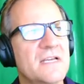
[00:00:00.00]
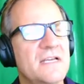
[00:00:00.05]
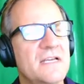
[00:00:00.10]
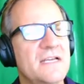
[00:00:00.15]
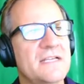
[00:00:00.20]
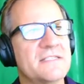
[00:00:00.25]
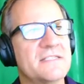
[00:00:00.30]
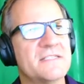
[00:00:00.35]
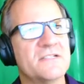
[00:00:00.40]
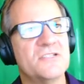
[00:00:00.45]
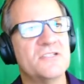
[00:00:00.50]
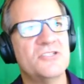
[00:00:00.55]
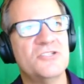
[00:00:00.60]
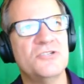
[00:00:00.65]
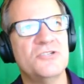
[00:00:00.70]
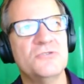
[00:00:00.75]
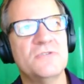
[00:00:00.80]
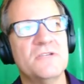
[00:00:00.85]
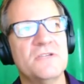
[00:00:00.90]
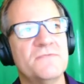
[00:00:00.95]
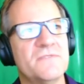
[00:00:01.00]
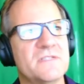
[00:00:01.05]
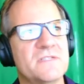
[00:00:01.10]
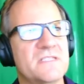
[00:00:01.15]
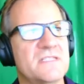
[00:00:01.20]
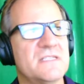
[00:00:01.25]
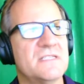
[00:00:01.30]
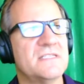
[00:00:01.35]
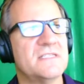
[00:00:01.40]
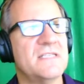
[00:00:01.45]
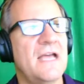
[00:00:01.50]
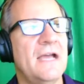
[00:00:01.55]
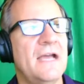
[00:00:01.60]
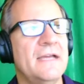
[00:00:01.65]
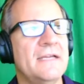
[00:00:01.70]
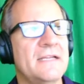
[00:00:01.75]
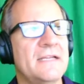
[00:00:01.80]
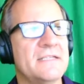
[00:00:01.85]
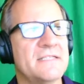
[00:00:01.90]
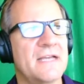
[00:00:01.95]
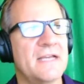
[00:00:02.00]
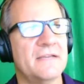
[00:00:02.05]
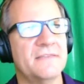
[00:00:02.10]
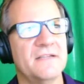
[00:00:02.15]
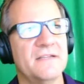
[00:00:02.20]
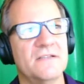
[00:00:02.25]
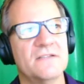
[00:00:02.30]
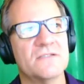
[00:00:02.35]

Is there's two different societies out there.